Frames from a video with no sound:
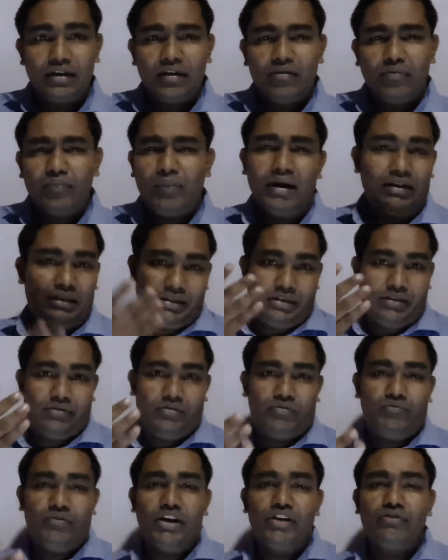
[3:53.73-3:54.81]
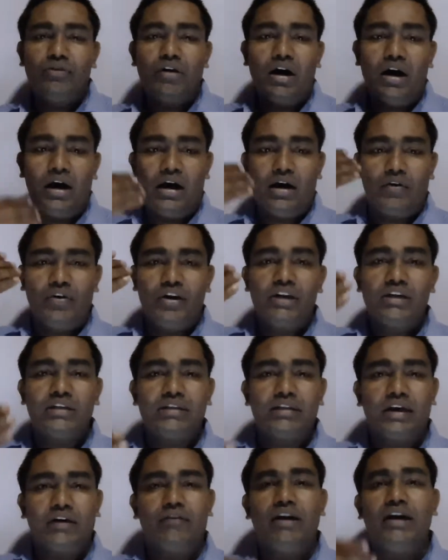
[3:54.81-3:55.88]
But when you are going
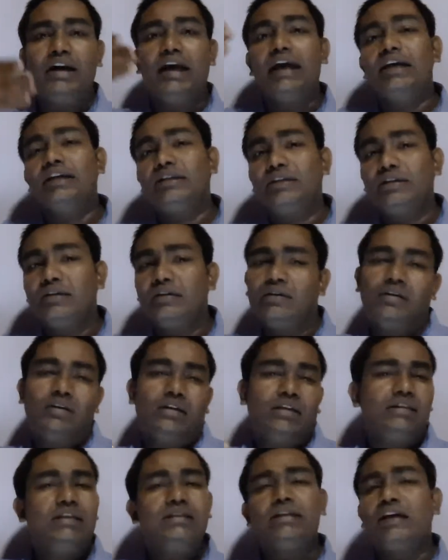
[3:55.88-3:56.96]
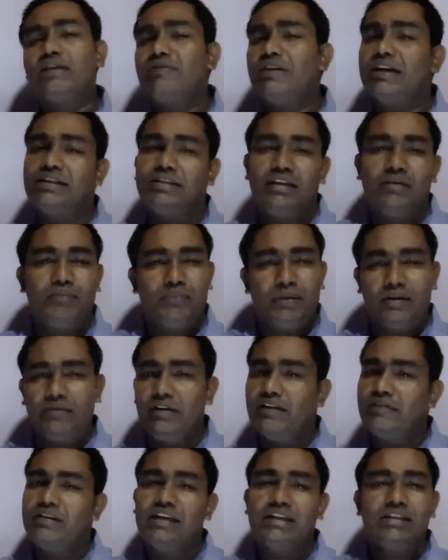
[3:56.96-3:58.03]
7, 8, these are very simple.
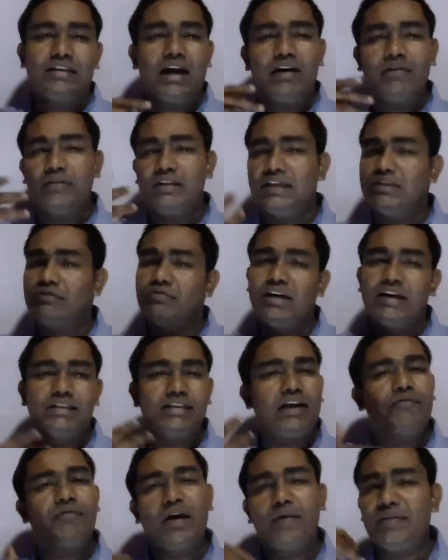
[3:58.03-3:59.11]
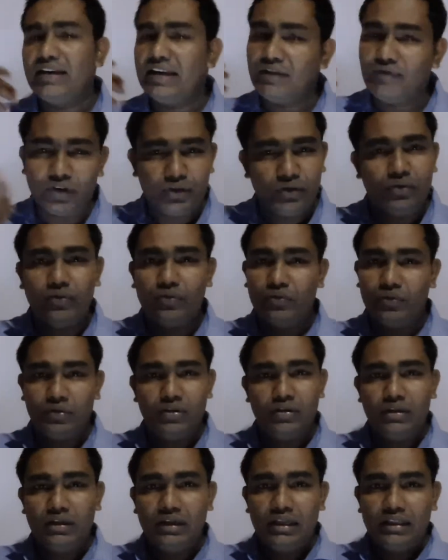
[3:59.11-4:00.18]
These words are familiar for you.
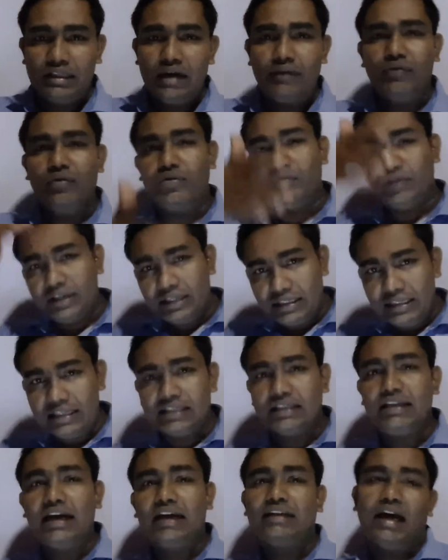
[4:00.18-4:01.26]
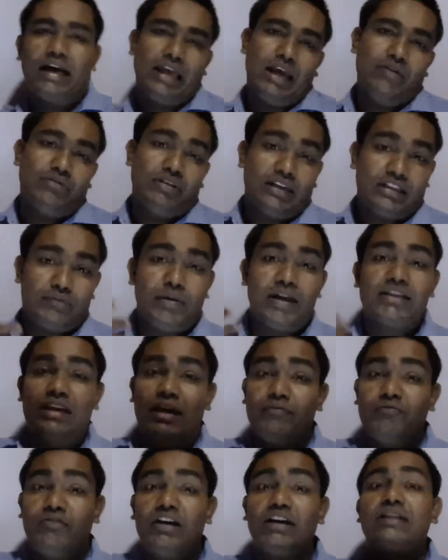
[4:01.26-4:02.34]
Therefore, in this grade, I have to explain
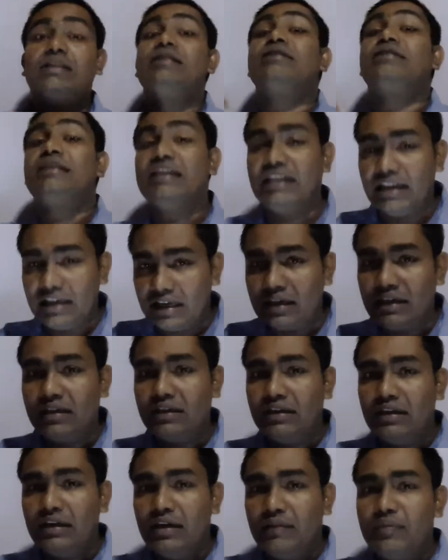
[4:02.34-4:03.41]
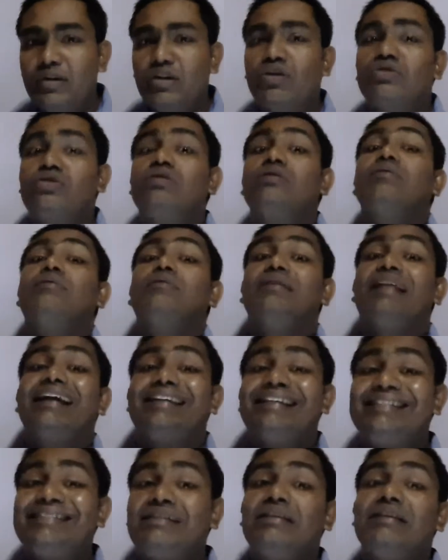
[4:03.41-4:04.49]
some words in singular because that
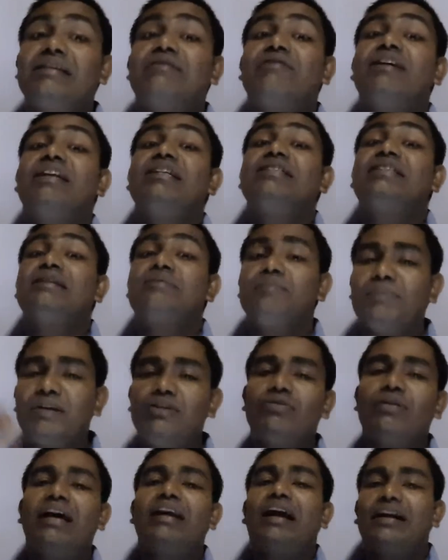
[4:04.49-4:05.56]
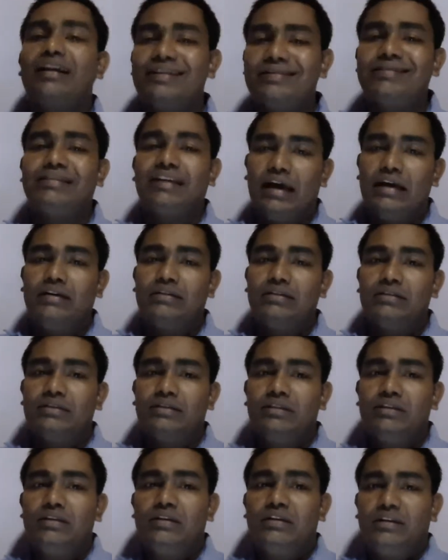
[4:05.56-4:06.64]
is very simply you can understand.
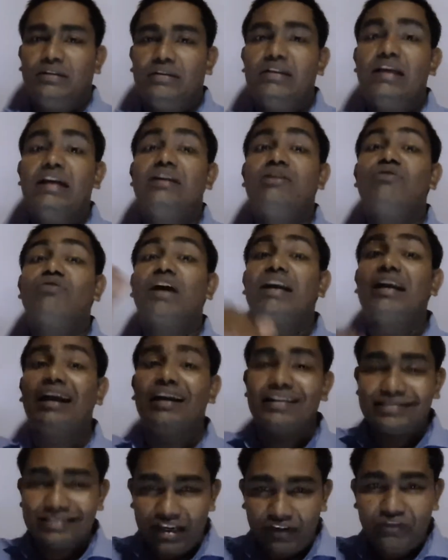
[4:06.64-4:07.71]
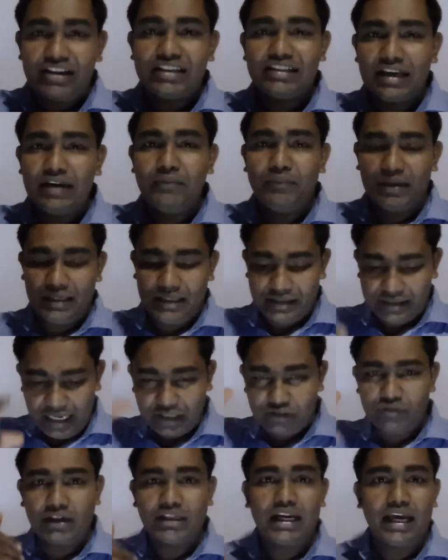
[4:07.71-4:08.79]
Then you can understand very simply. That's
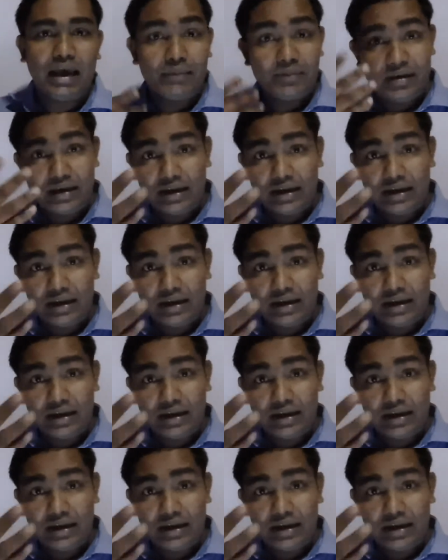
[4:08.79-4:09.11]
what I am